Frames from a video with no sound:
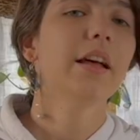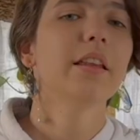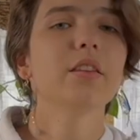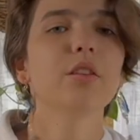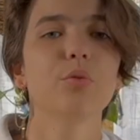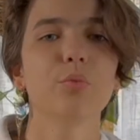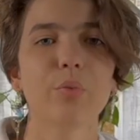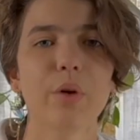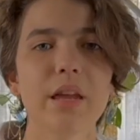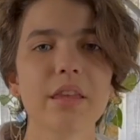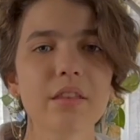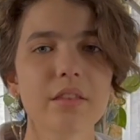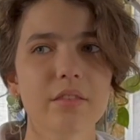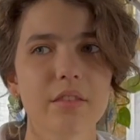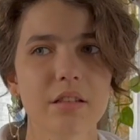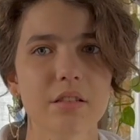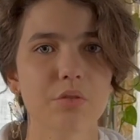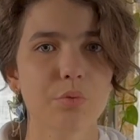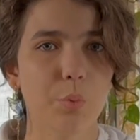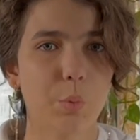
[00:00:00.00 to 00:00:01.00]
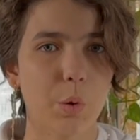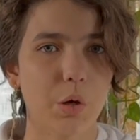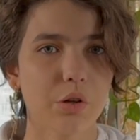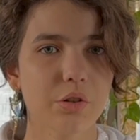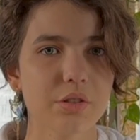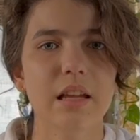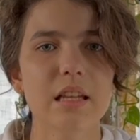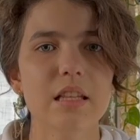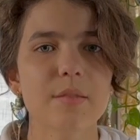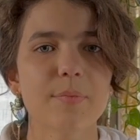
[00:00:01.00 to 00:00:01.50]
And the way that this
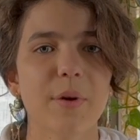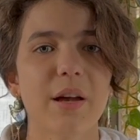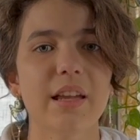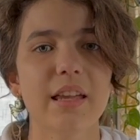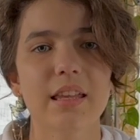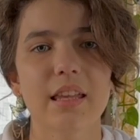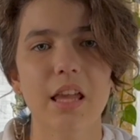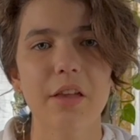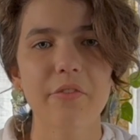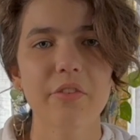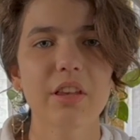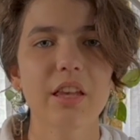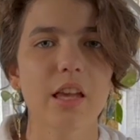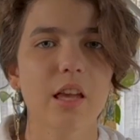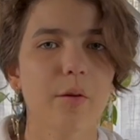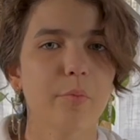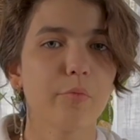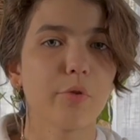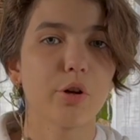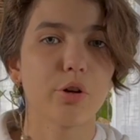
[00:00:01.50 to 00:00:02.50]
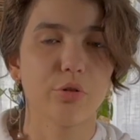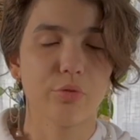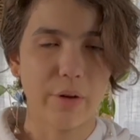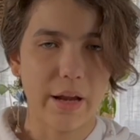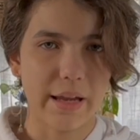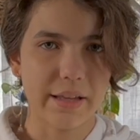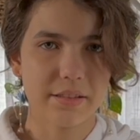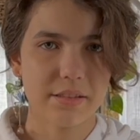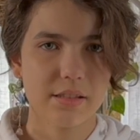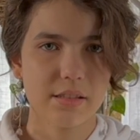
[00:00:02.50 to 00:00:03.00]
works is by giving him
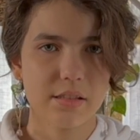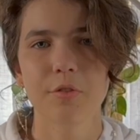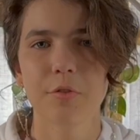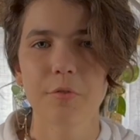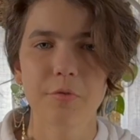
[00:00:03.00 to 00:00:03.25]
regrets.